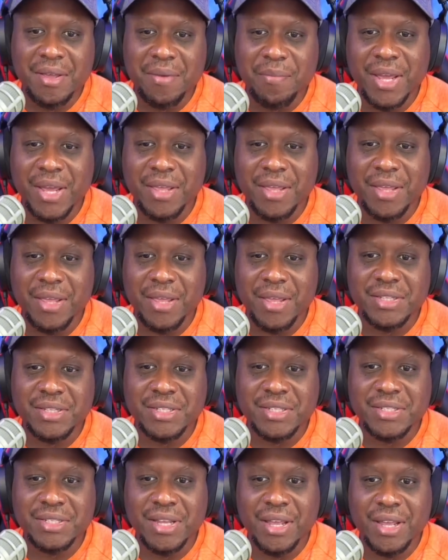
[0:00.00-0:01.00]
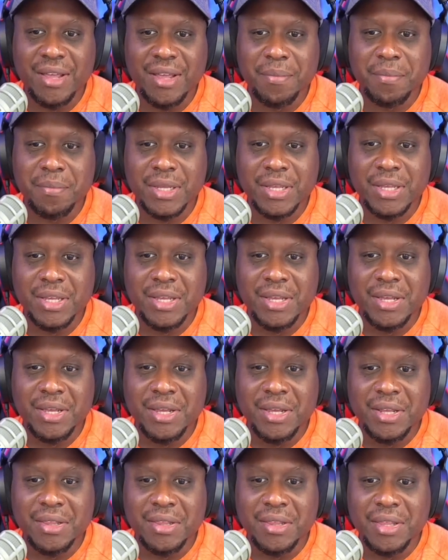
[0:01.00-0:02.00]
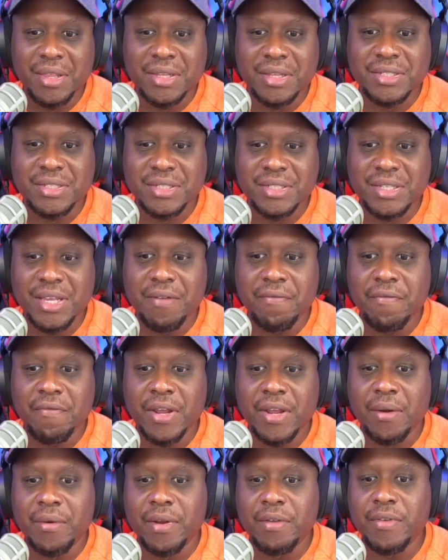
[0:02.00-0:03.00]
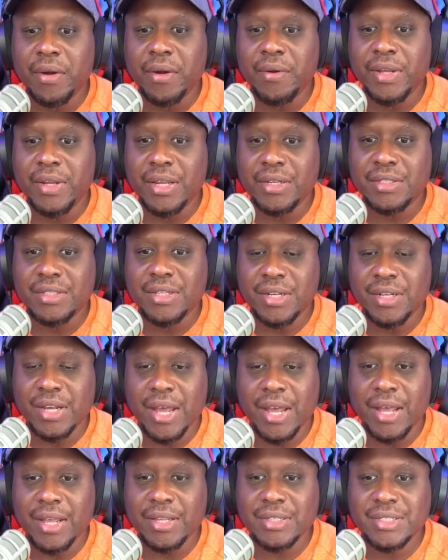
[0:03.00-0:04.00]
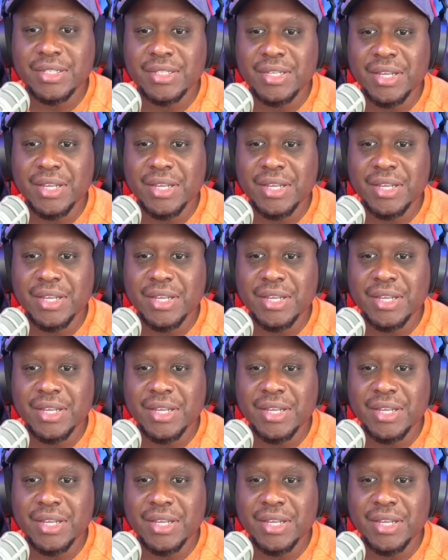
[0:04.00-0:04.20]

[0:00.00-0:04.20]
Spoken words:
Man, this is getting very, very interesting, guys.